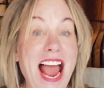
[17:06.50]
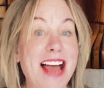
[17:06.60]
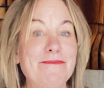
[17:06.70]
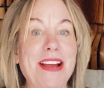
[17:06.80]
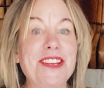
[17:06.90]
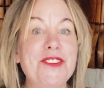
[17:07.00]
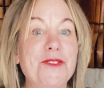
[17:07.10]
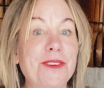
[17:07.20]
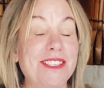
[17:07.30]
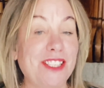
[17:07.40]
And my
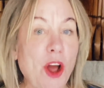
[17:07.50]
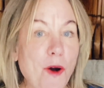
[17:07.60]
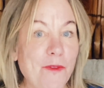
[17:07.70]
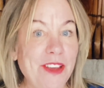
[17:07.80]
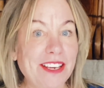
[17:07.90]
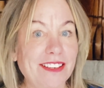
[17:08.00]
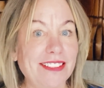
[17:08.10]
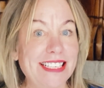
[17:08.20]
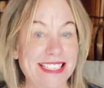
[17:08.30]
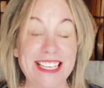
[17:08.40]
newest tow vehicle
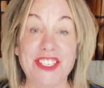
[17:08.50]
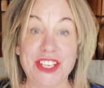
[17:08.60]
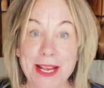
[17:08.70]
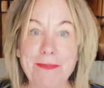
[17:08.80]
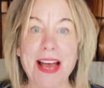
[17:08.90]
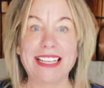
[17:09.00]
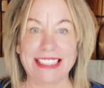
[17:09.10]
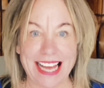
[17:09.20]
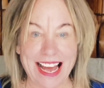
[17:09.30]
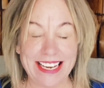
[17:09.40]
is a Jeep
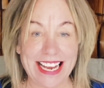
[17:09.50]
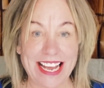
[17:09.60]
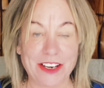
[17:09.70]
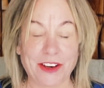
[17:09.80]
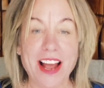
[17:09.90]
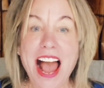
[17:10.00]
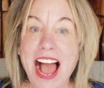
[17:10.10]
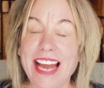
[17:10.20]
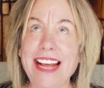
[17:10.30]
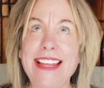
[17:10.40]
Gladiator.
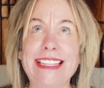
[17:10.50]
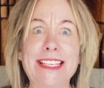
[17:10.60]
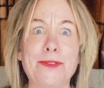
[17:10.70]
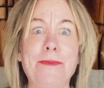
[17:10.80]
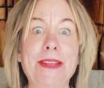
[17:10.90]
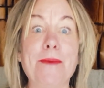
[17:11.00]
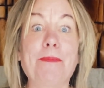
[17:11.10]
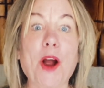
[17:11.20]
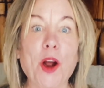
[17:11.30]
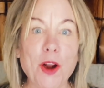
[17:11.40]
And I think this would be the
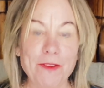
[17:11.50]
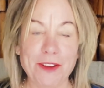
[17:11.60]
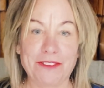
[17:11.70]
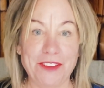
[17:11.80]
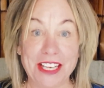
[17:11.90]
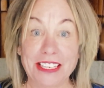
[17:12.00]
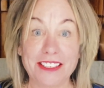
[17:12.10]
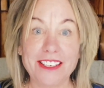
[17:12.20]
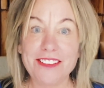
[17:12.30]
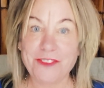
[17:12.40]
perfect
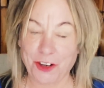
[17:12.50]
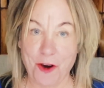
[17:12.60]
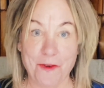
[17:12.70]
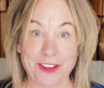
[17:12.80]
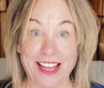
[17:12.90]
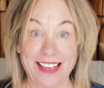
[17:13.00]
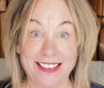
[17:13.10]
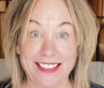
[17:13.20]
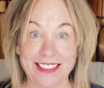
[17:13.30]
vehicle for overlanding.